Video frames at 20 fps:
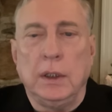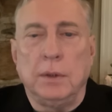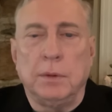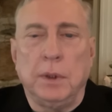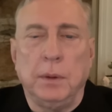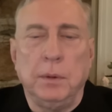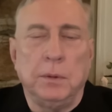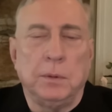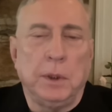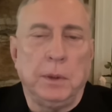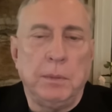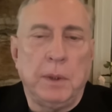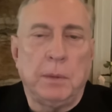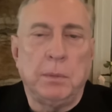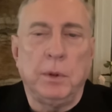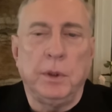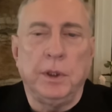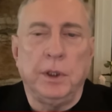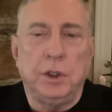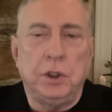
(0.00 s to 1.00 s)

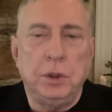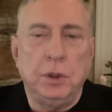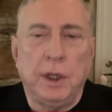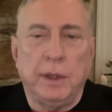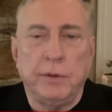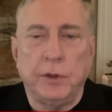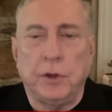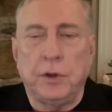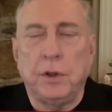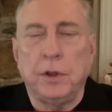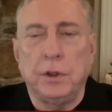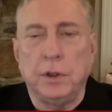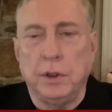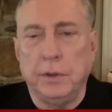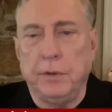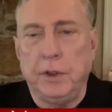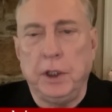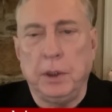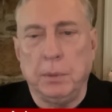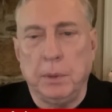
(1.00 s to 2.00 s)
Remember that you have a third
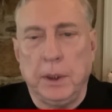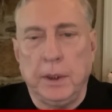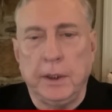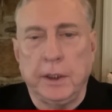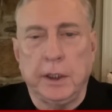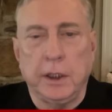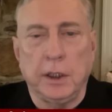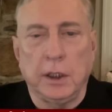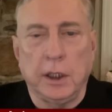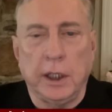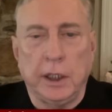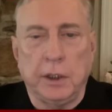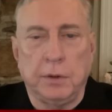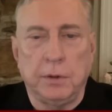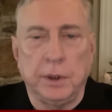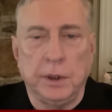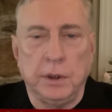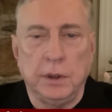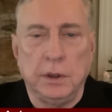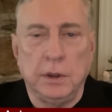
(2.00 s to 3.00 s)
of the American
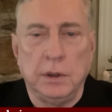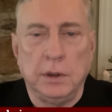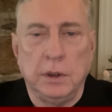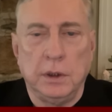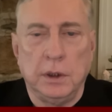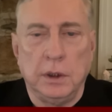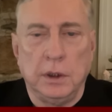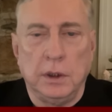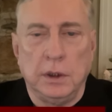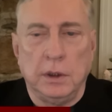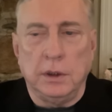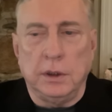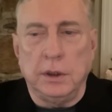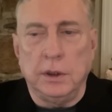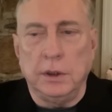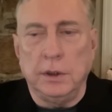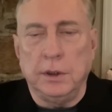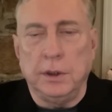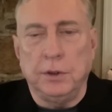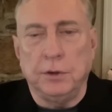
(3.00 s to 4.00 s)
electorate
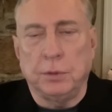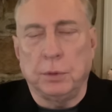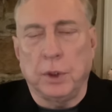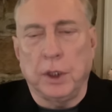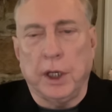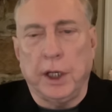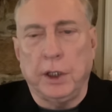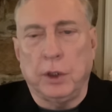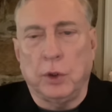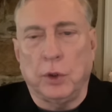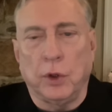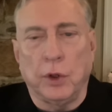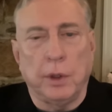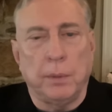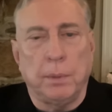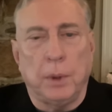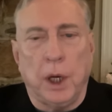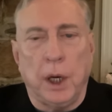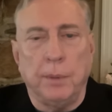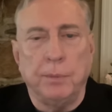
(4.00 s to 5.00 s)
that is what I call
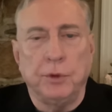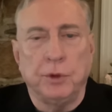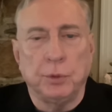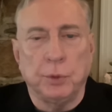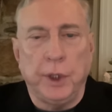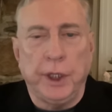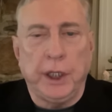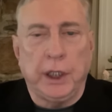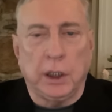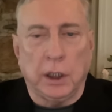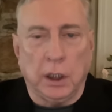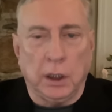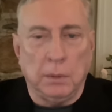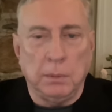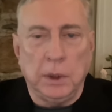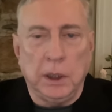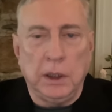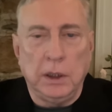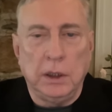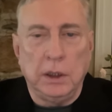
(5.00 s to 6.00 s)
the bombs away
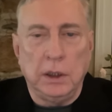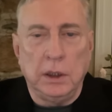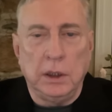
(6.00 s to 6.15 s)
club.